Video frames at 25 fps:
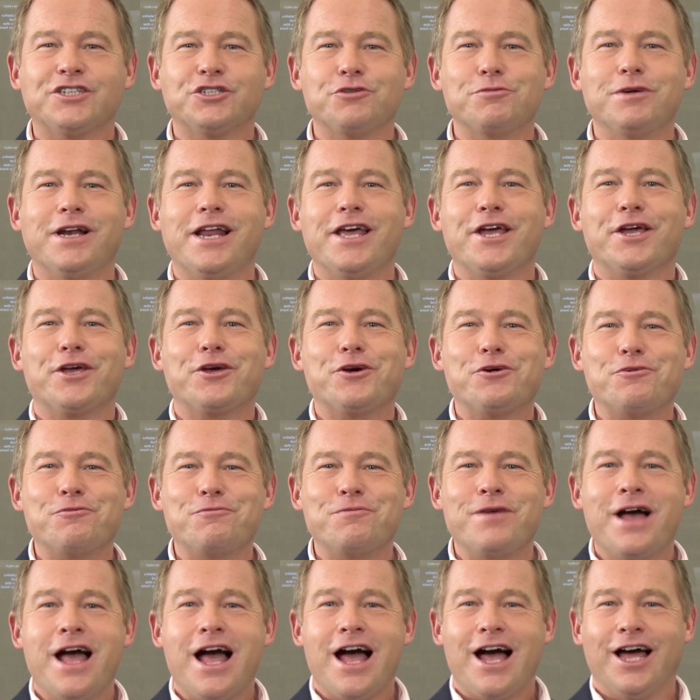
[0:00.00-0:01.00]
Assalamu alaikum,
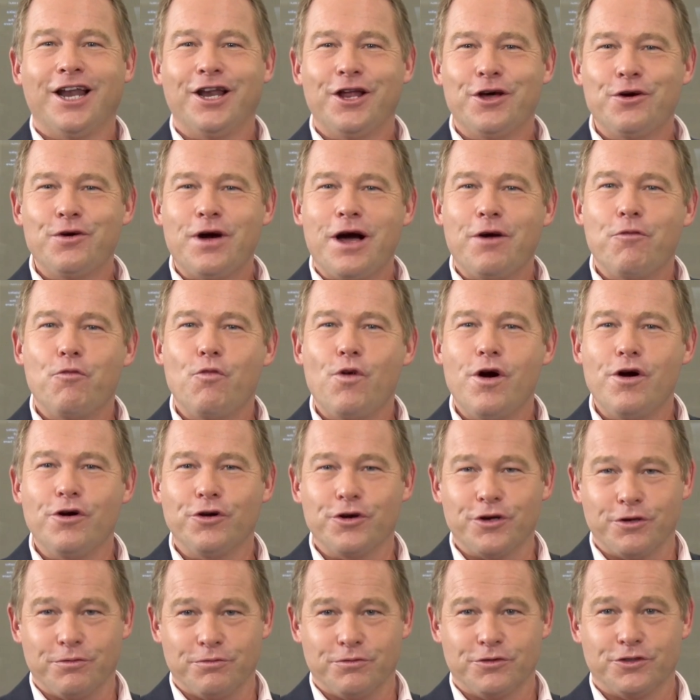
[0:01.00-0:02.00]
hello and
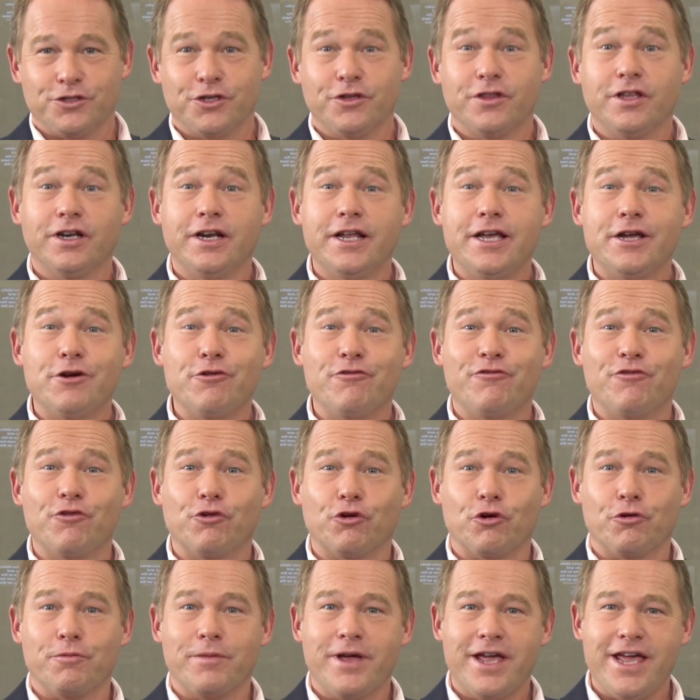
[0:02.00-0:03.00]
welcome to the Legal
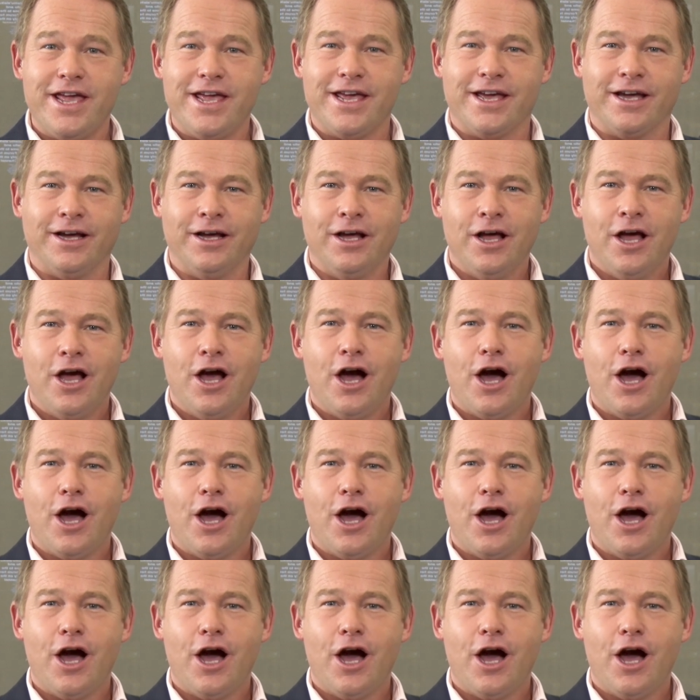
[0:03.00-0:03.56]
Forum here